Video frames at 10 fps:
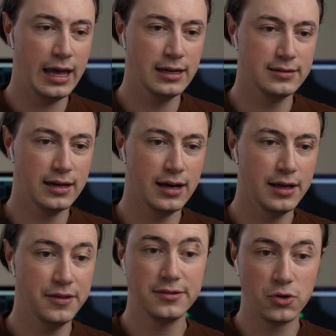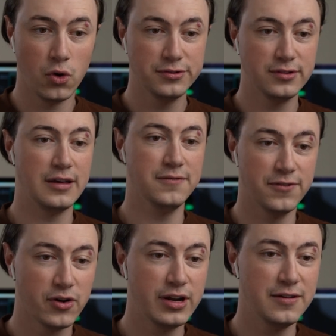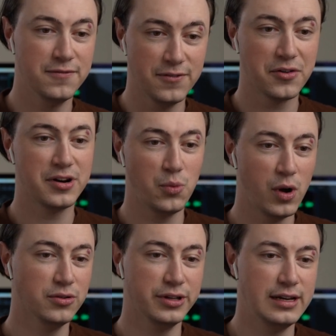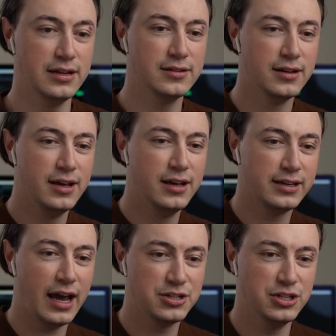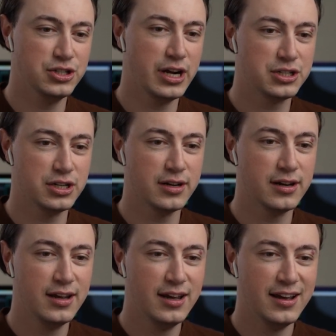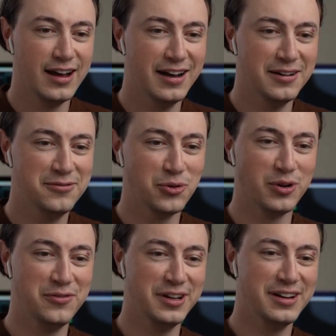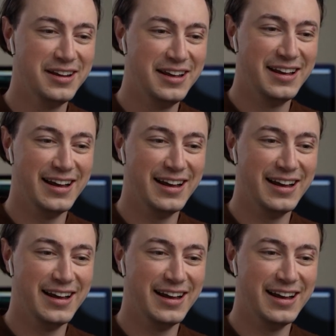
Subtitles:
And this, of course, is a very, very well-needed cash injection for Rivian.